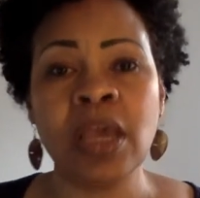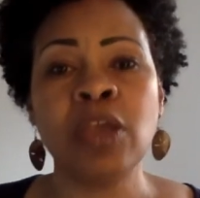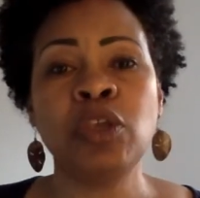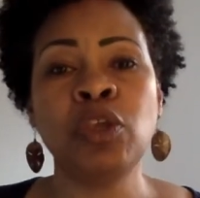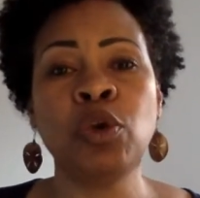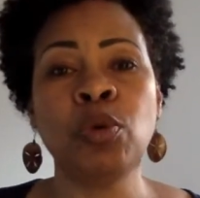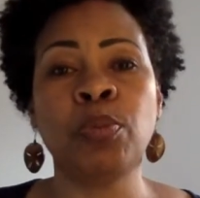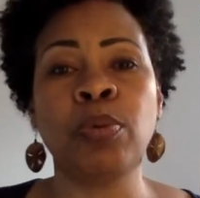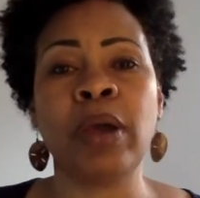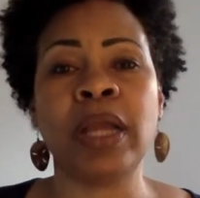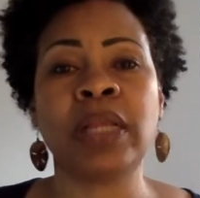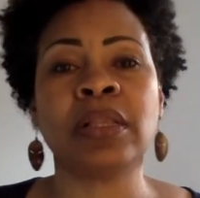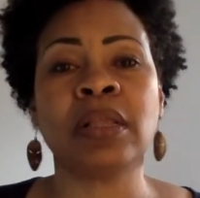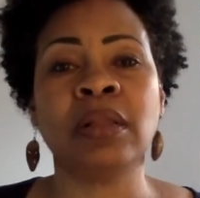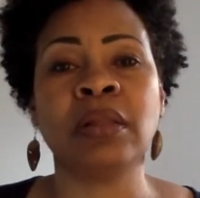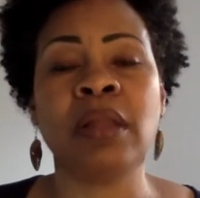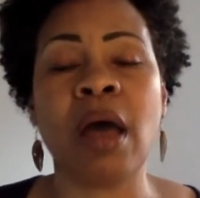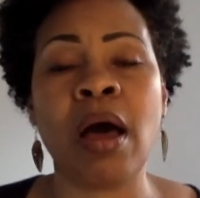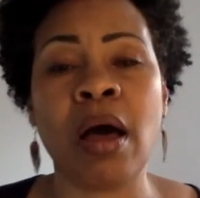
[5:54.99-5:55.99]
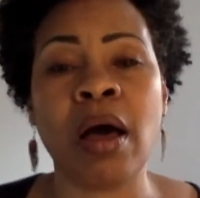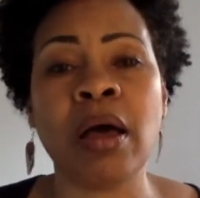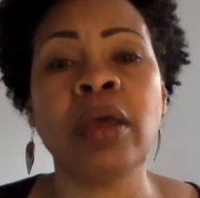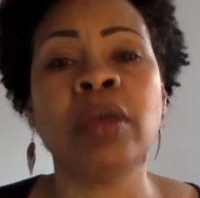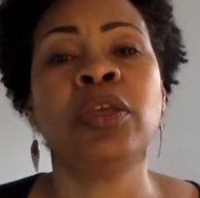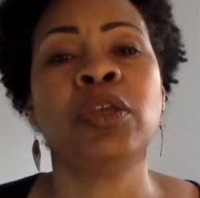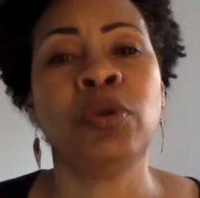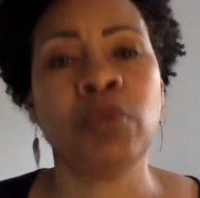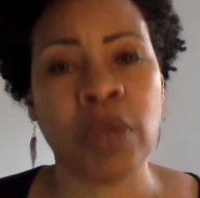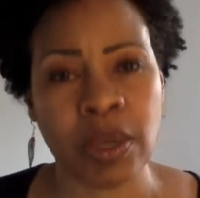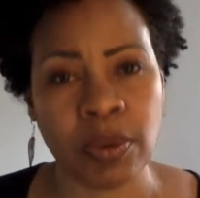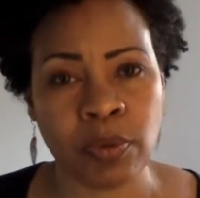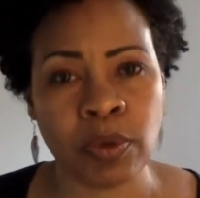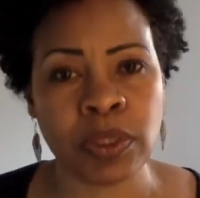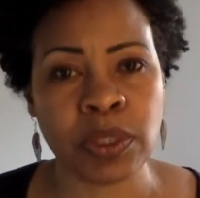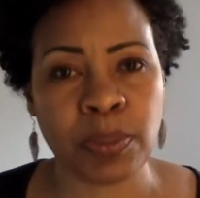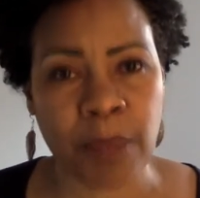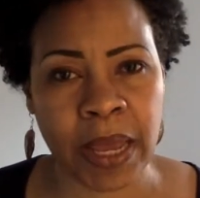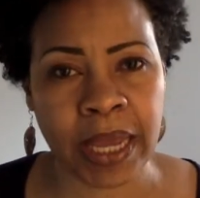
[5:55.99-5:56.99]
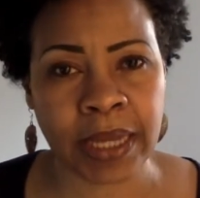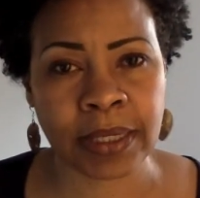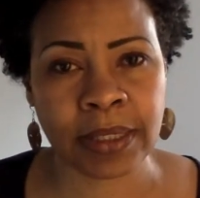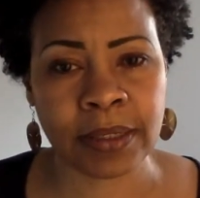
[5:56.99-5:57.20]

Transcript: you break the law, you get respect.